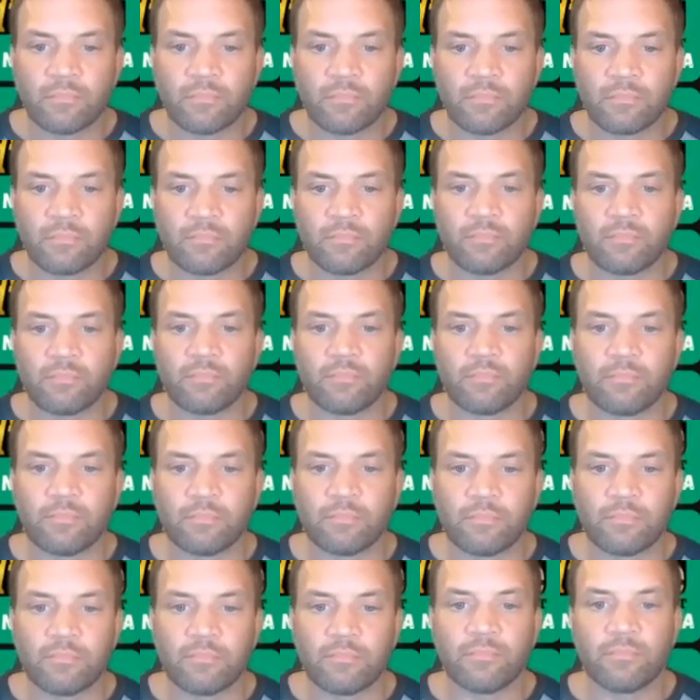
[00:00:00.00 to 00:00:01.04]

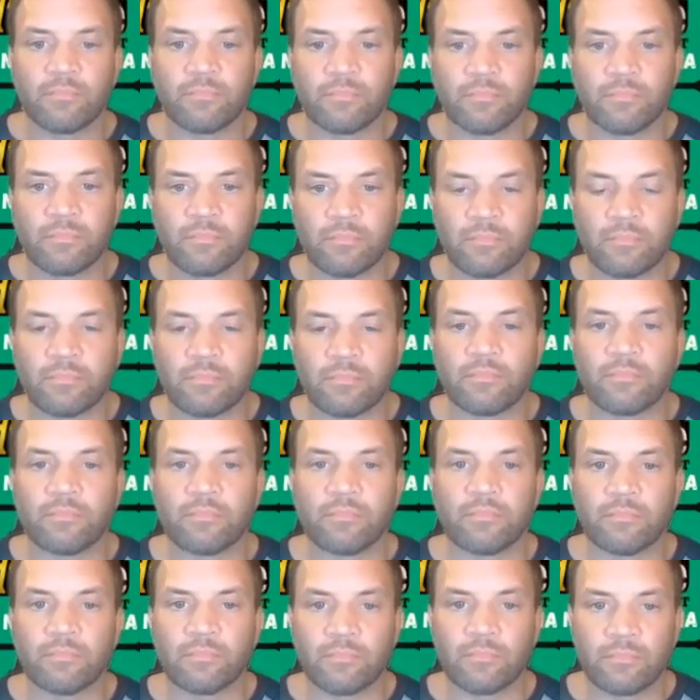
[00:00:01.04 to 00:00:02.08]

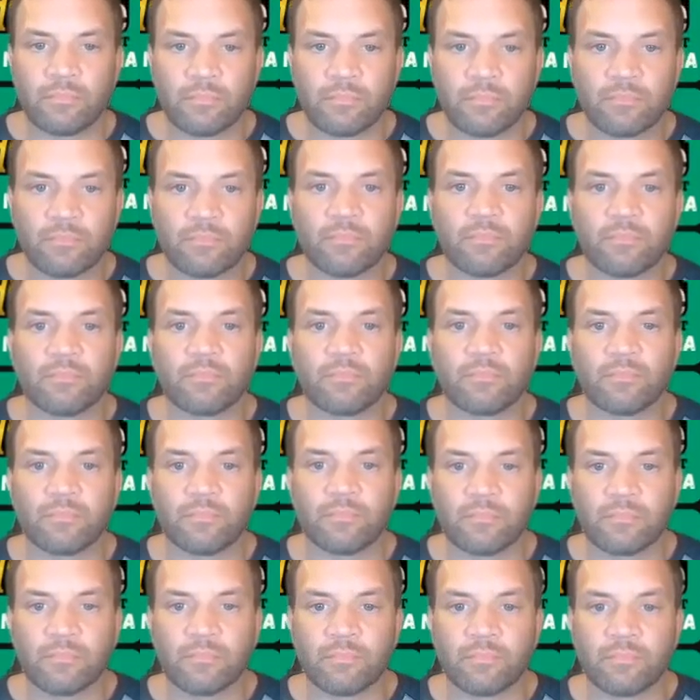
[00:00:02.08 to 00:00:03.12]

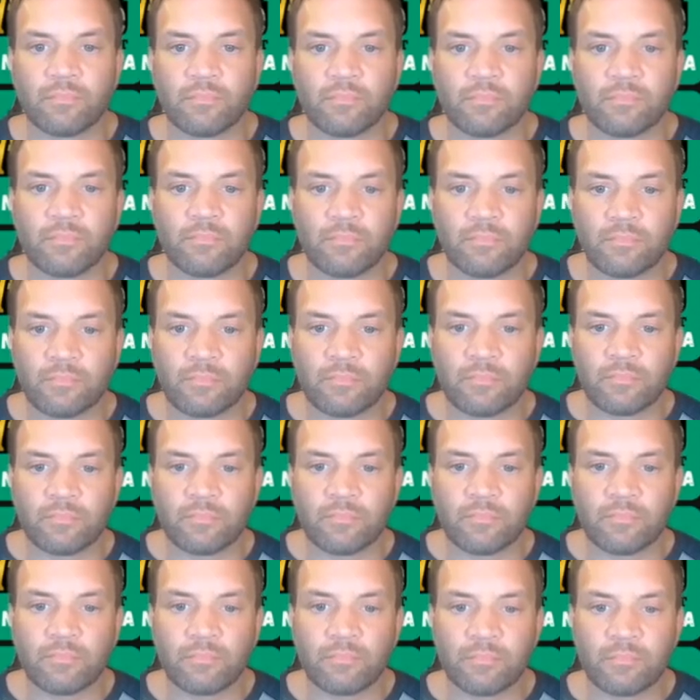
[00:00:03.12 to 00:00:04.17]

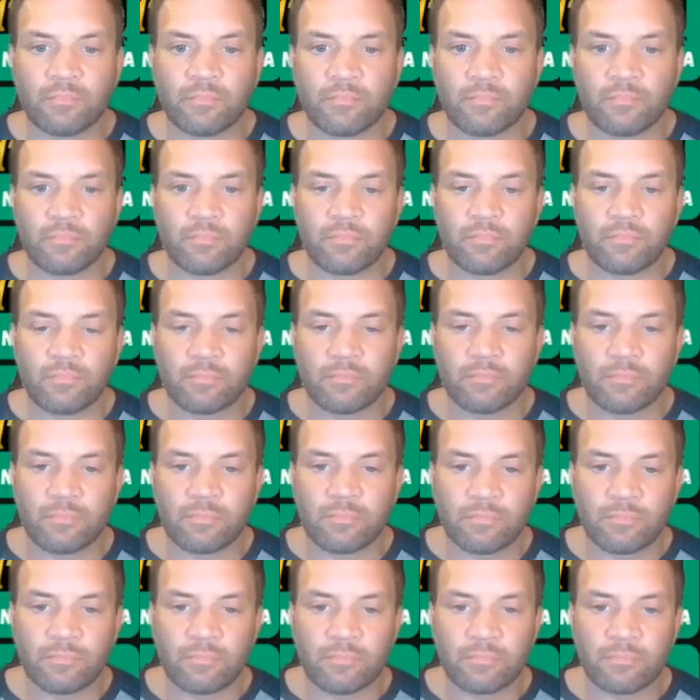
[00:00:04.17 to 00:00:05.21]

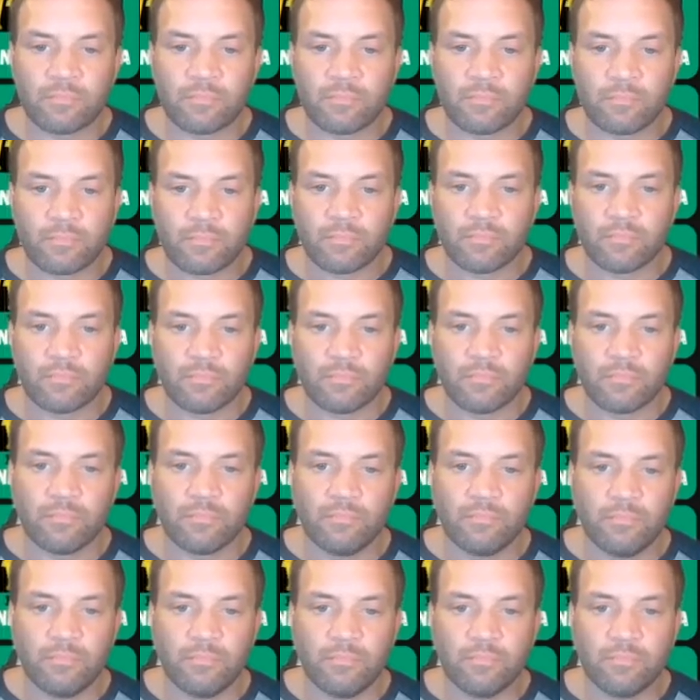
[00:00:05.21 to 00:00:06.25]

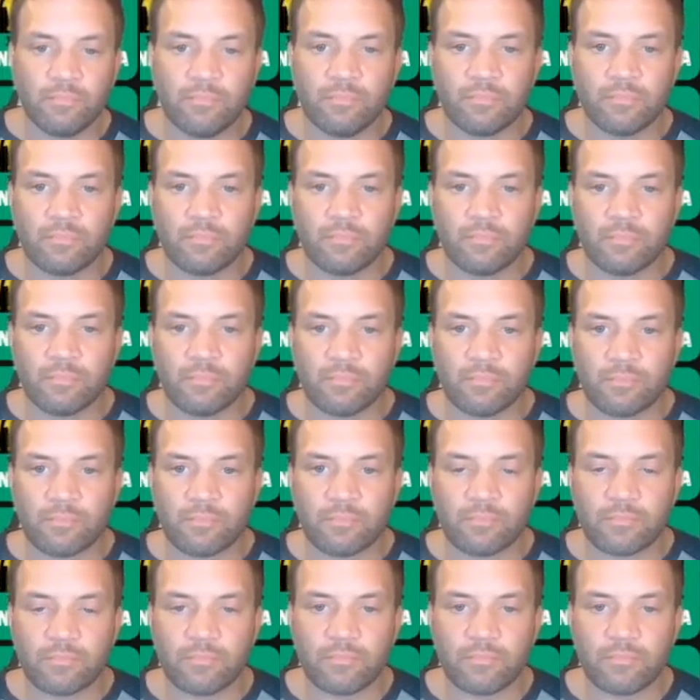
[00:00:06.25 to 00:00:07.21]
The person shown says nothing.